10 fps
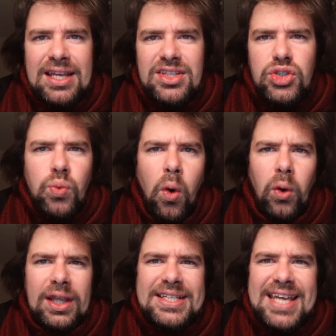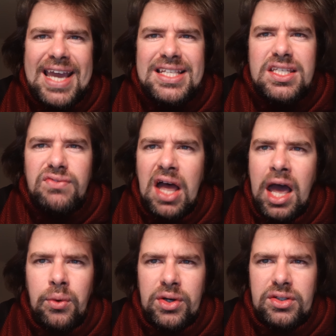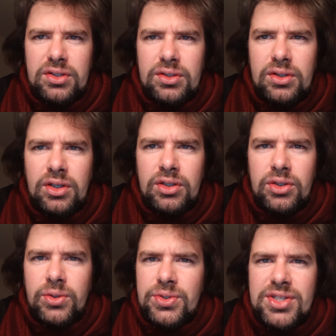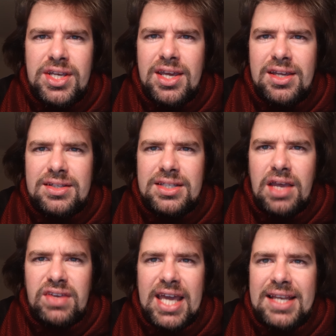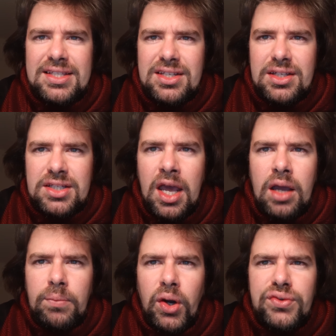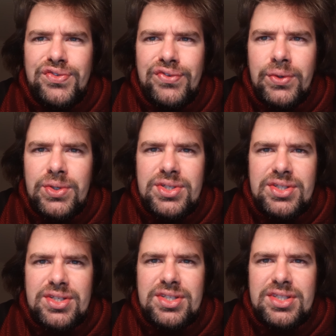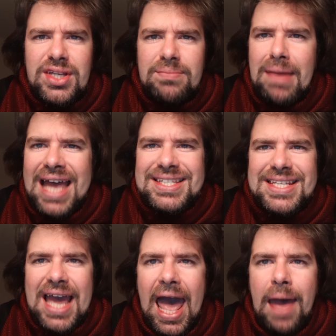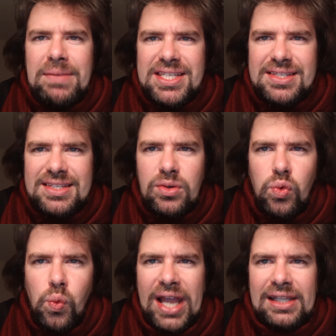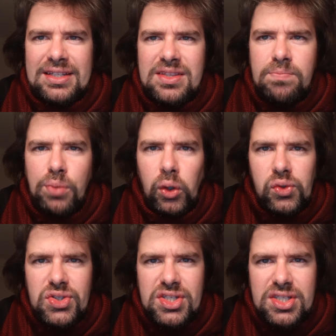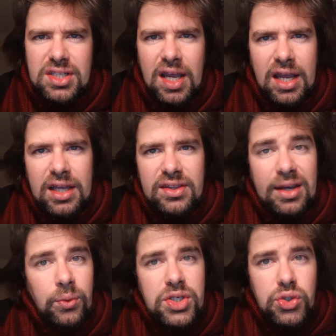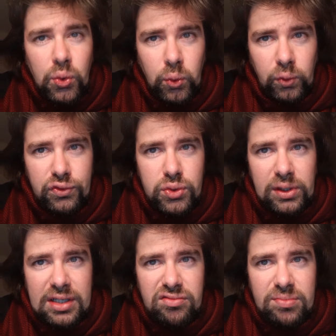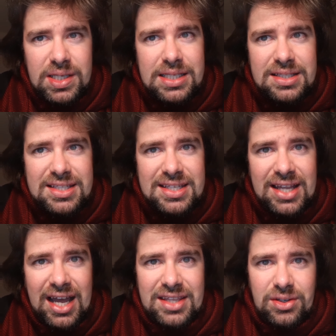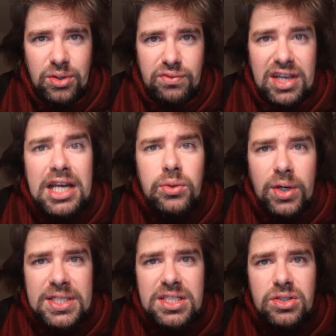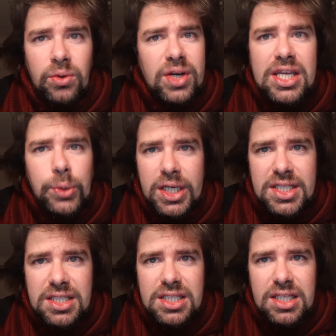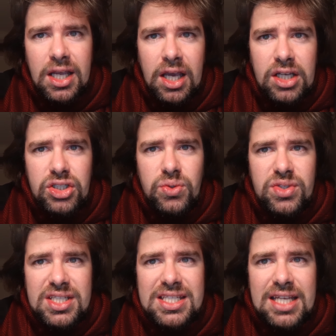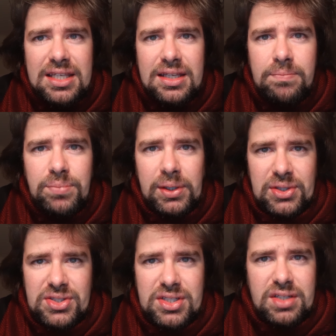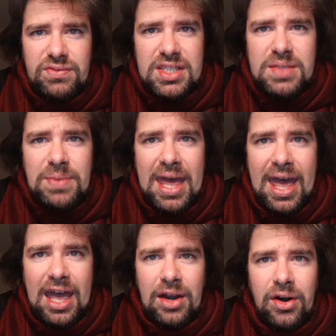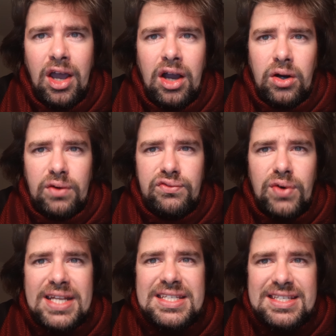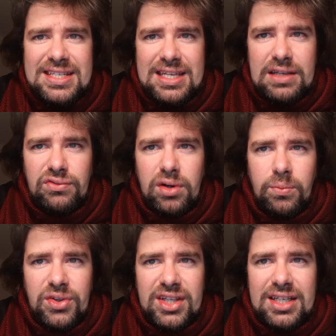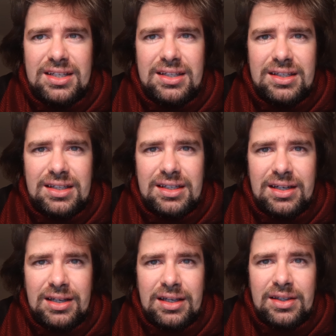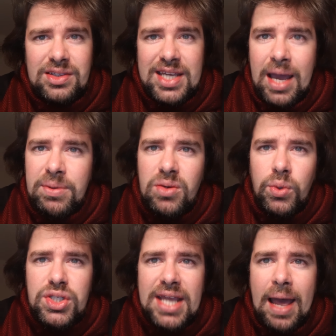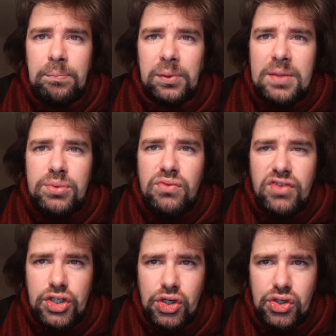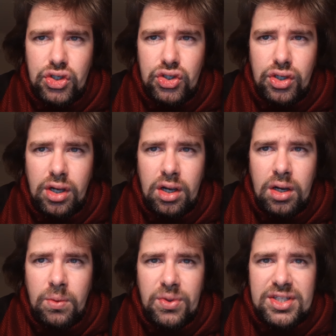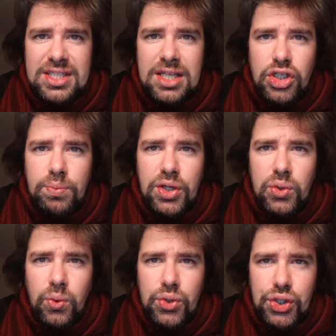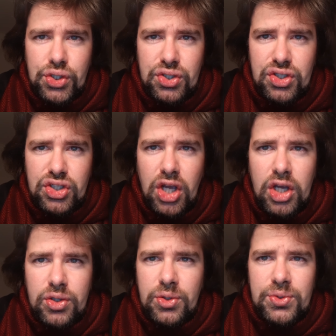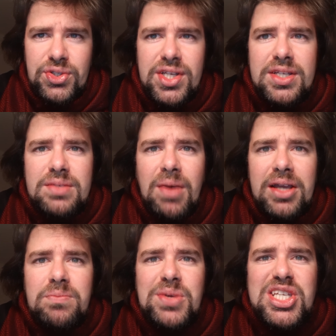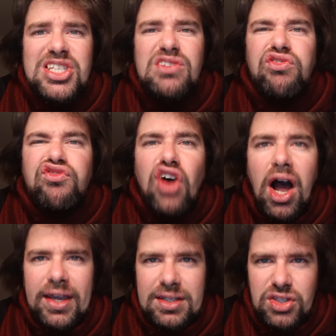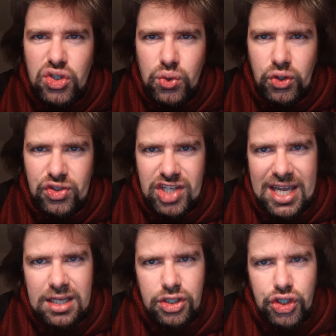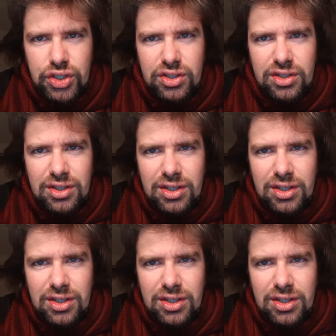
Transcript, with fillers: This wall had gates of iron, the courtiers, having entered, brought furnaces and massy hammers and welded the bolts. They resolved to leave means neither of ingress or egress to the sudden impulses of despair or of frenzy from within. The abbey was amply provisioned. With such precautions, the courtiers might bid defiance to contagion.